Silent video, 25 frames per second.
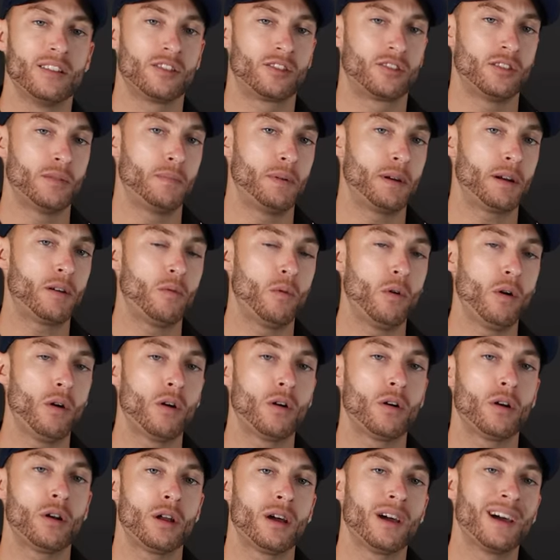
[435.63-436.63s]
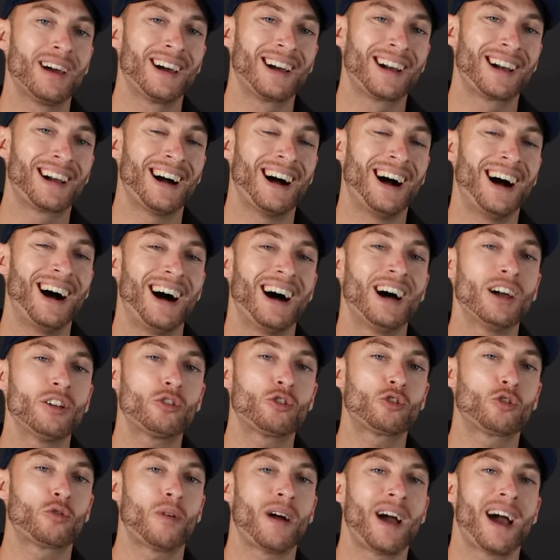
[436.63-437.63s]
this is a big word,
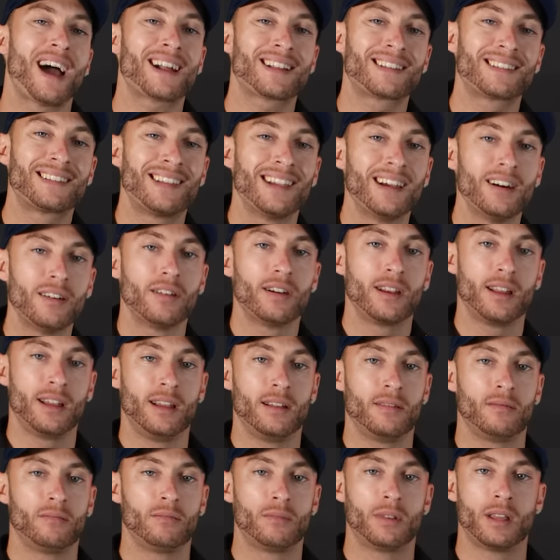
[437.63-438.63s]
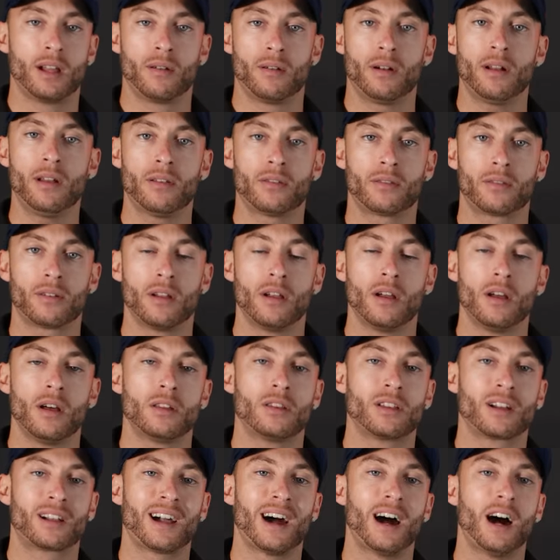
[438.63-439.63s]
contractility. There it is,
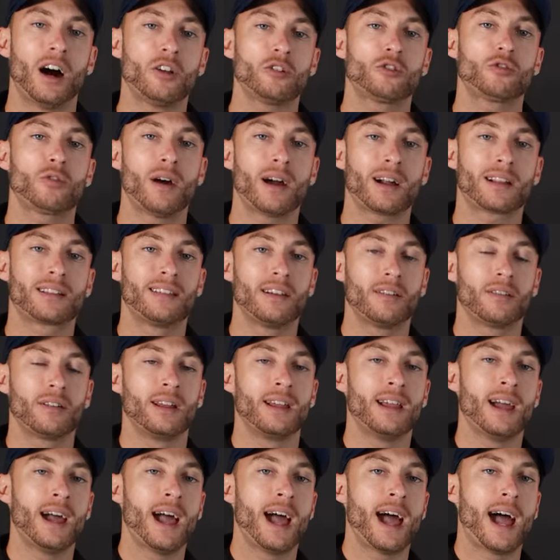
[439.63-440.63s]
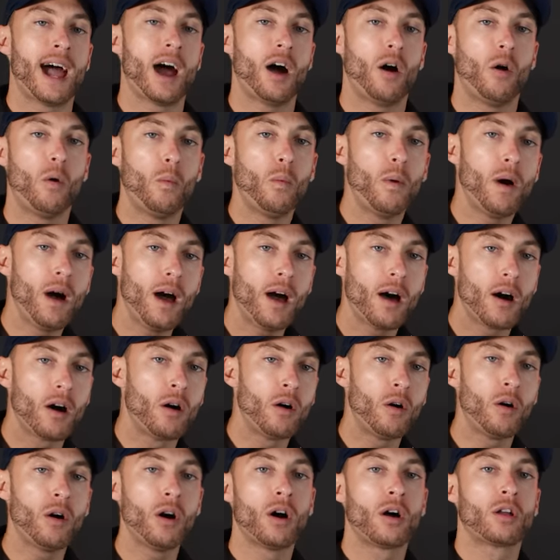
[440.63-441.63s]
the contractility, how
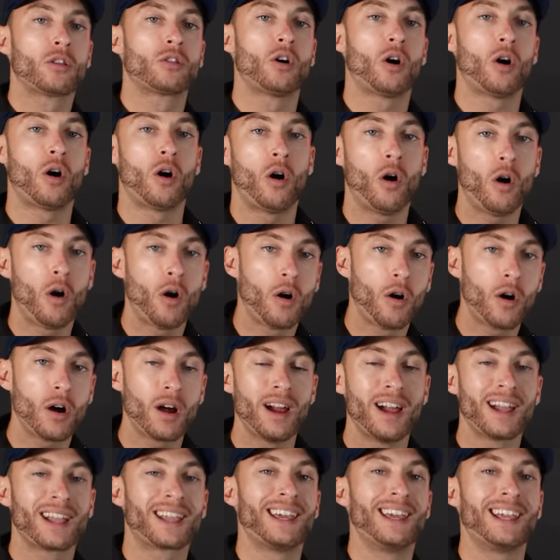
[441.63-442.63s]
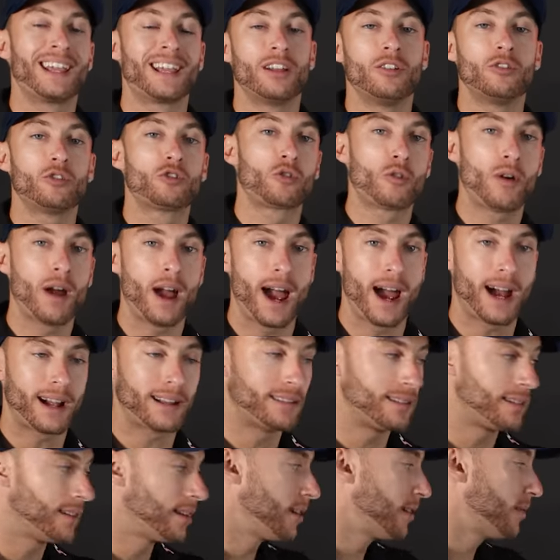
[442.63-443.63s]
well the heart can
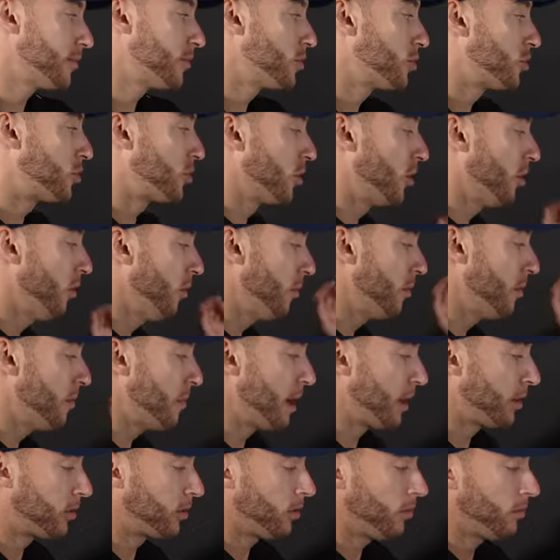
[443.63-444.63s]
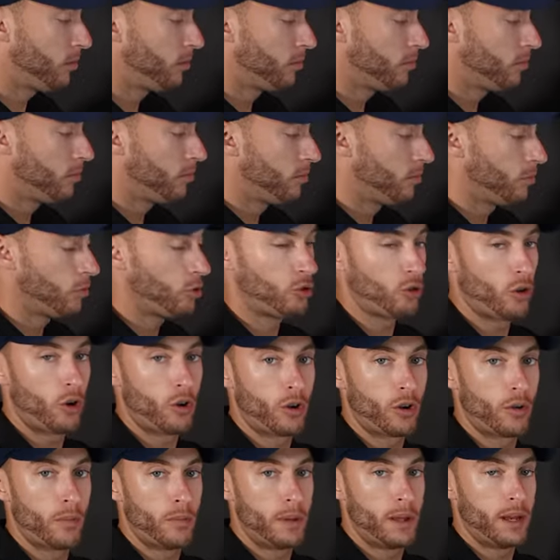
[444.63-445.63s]
contract. So it makes a
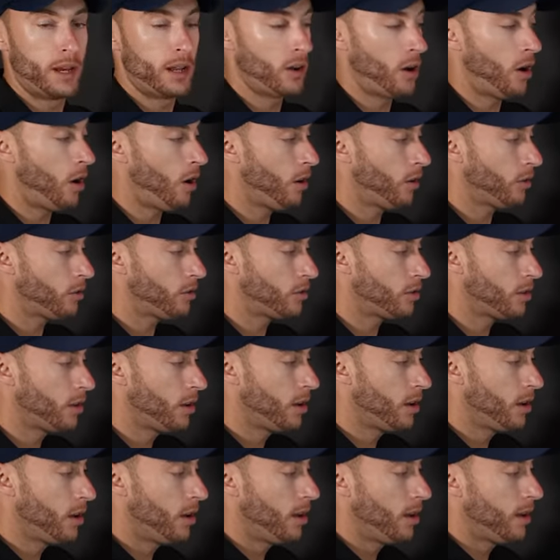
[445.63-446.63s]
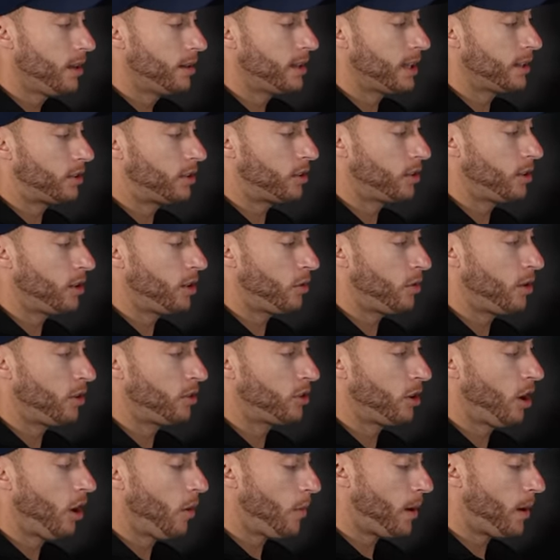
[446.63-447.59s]
stronger beating heart. That's going to increase the